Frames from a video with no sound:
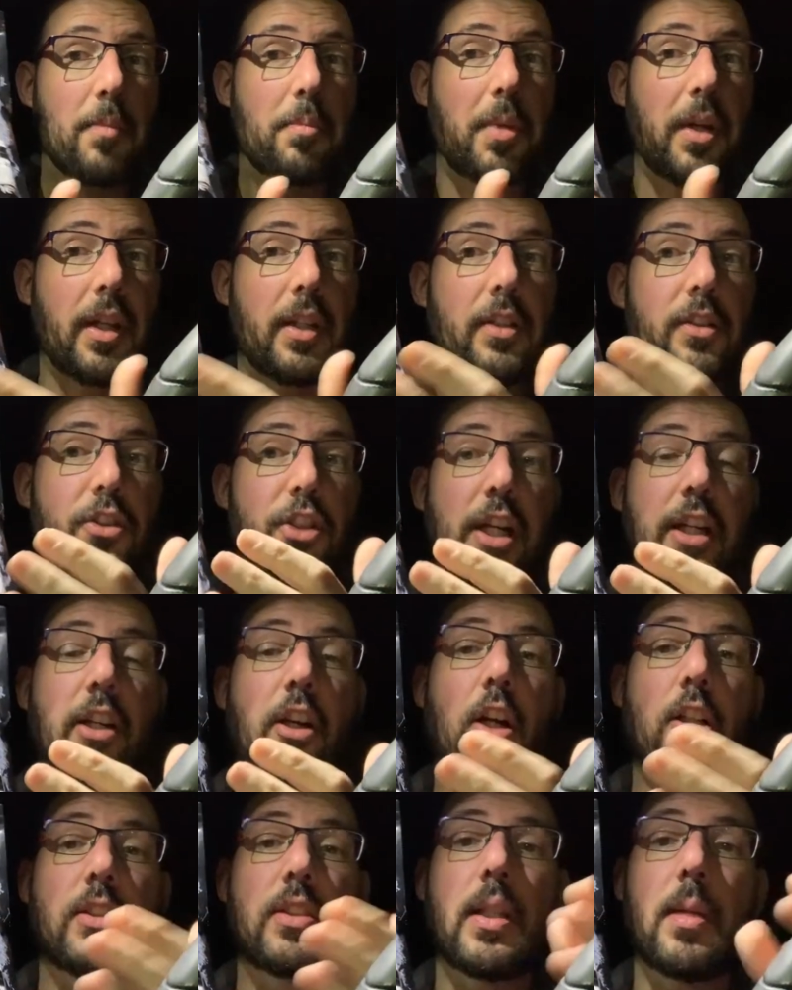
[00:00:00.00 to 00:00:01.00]
but J
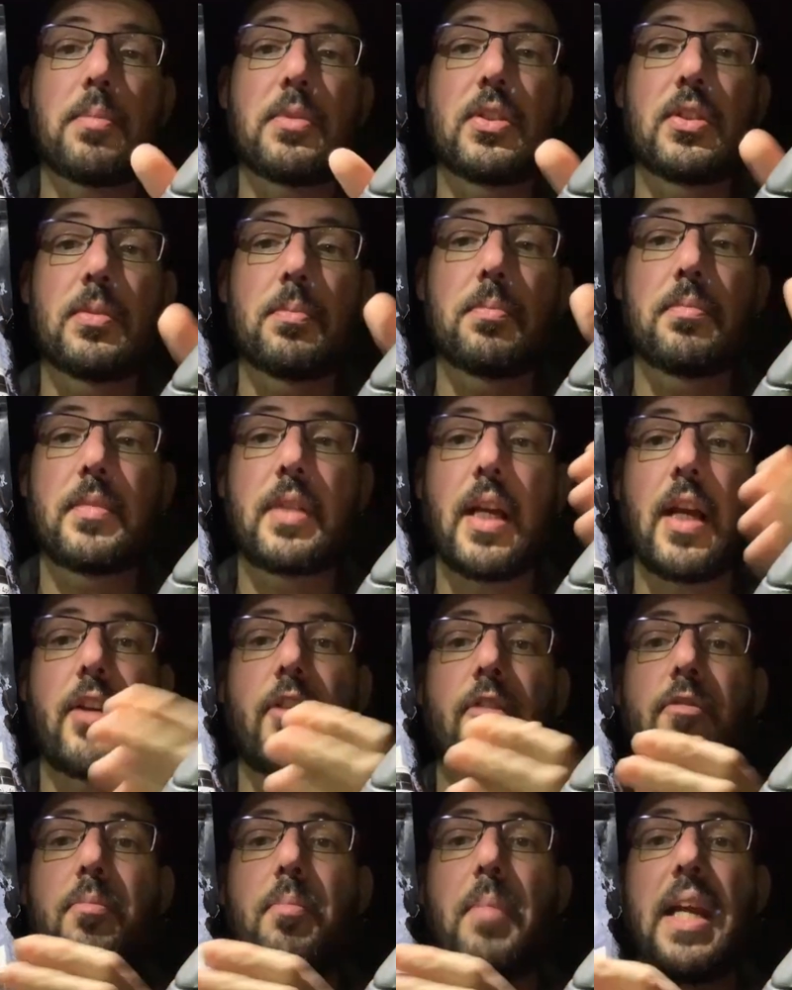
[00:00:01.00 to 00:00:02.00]
Concepts kind
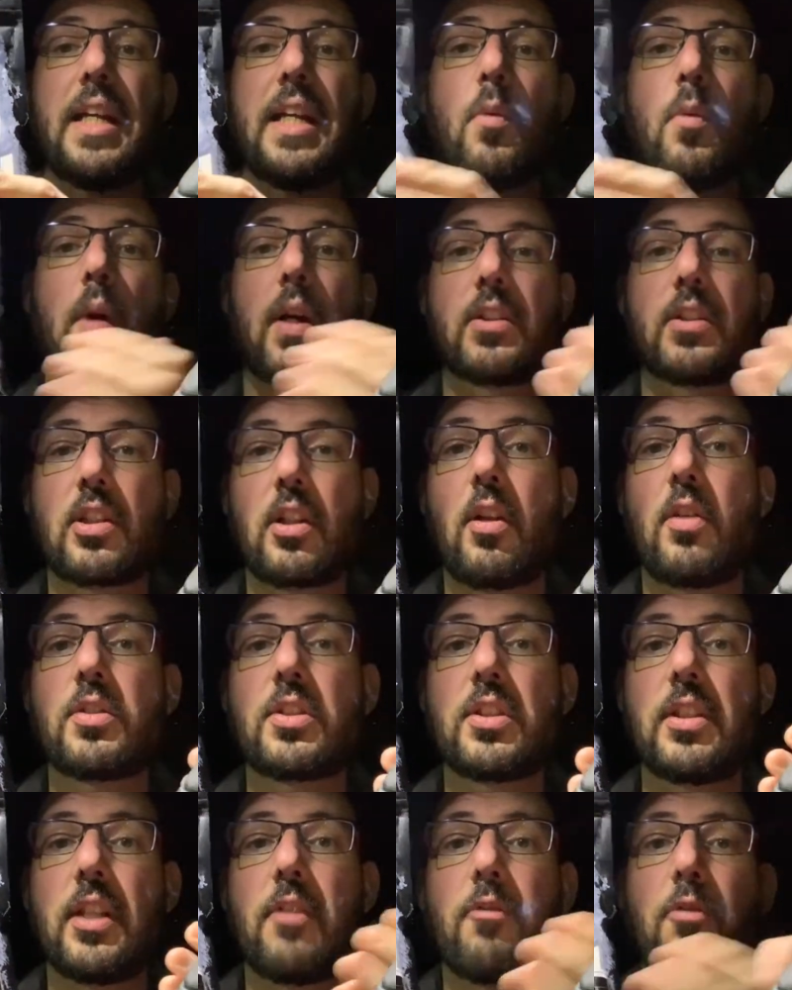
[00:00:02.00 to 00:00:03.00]
of made it where it's close
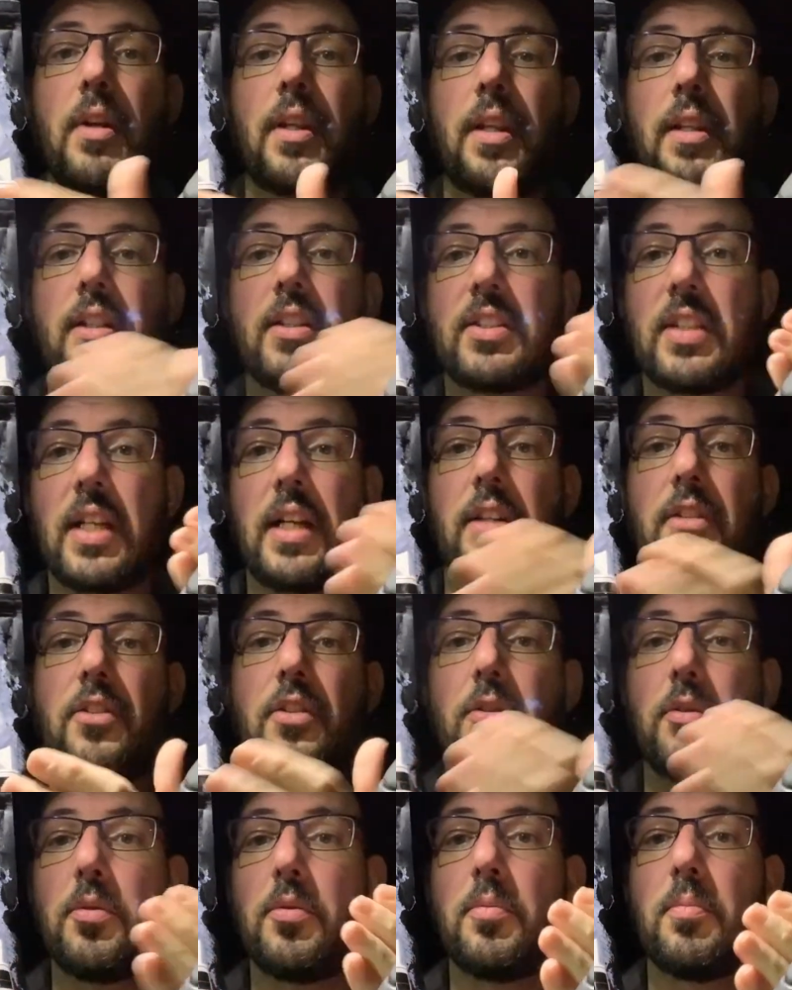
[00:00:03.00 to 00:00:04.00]
enough where they decided
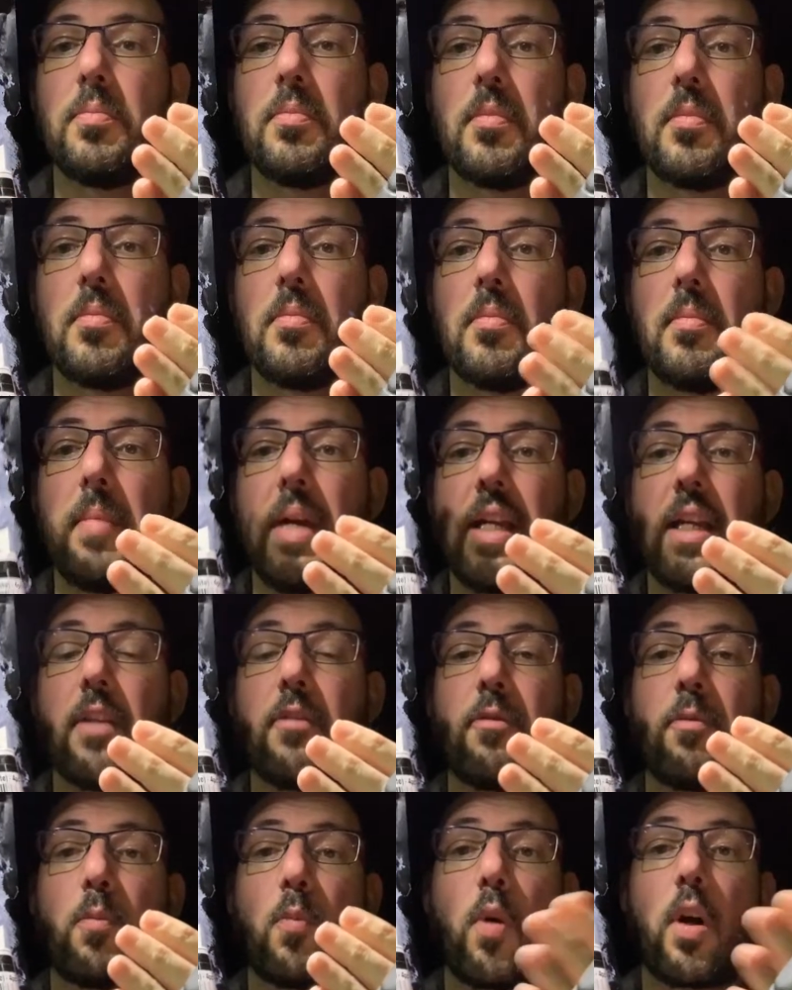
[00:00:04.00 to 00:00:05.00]
to make it
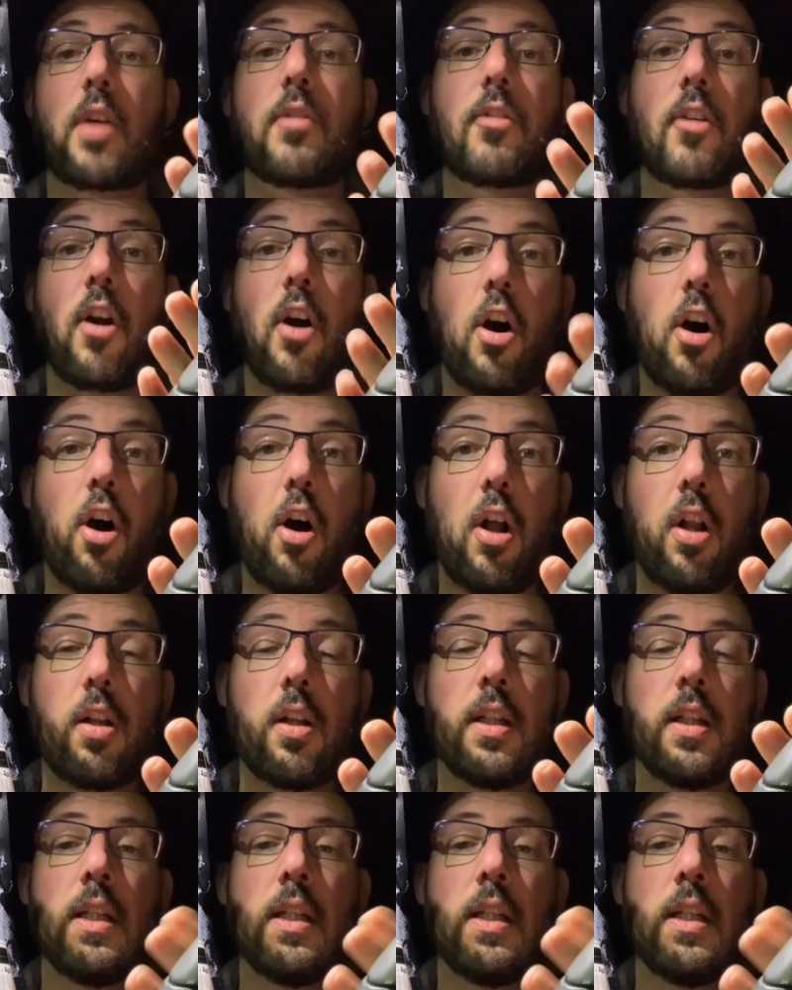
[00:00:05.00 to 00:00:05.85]
work for all.